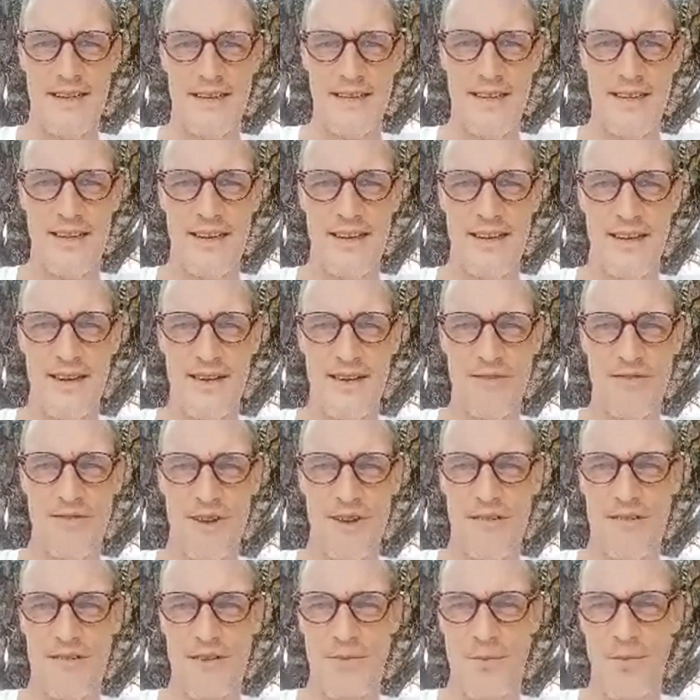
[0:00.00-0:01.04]
you know,
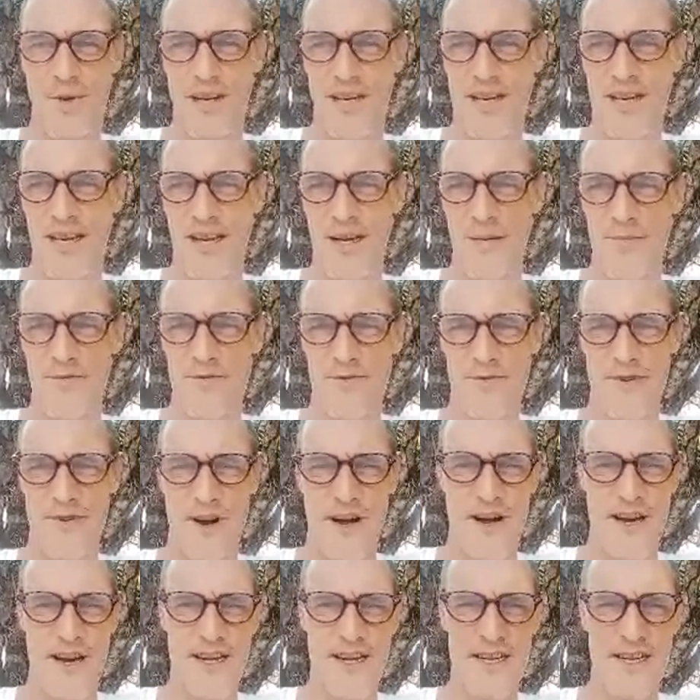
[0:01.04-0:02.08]
rather than waking up
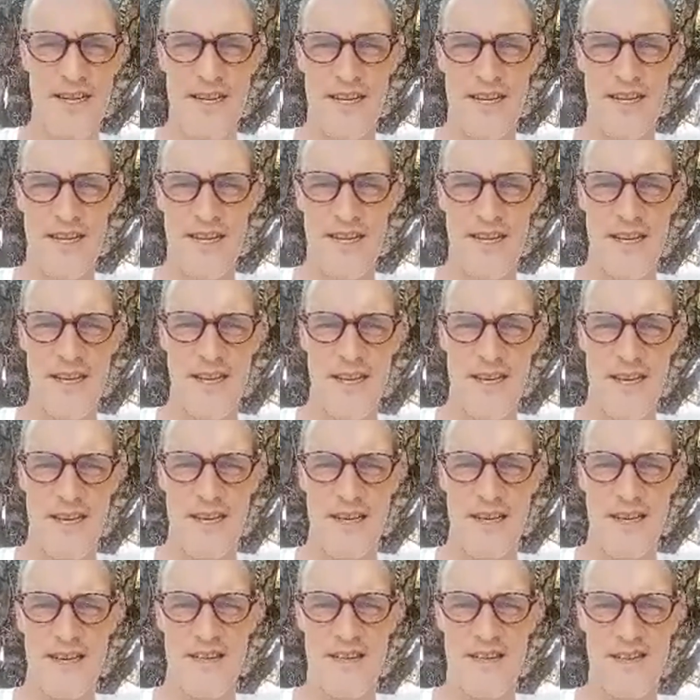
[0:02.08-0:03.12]
fried.
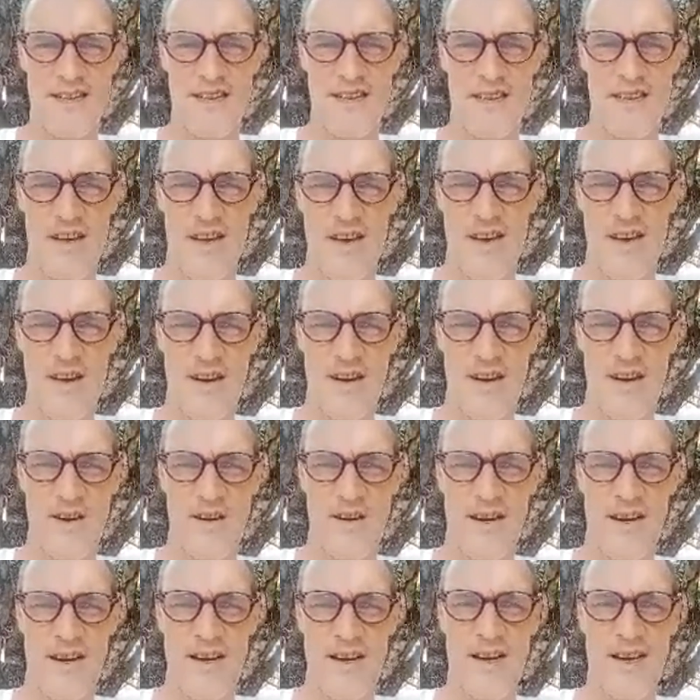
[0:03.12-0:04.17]
So
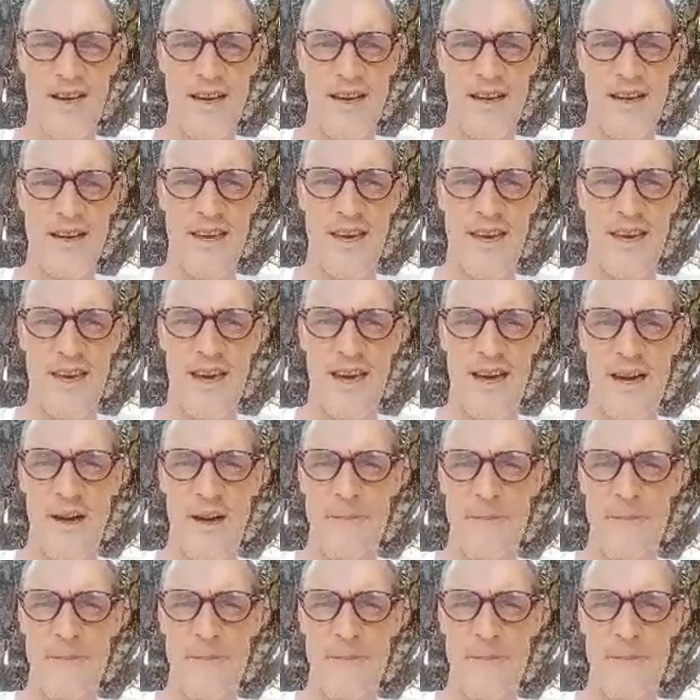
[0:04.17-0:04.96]
yeah.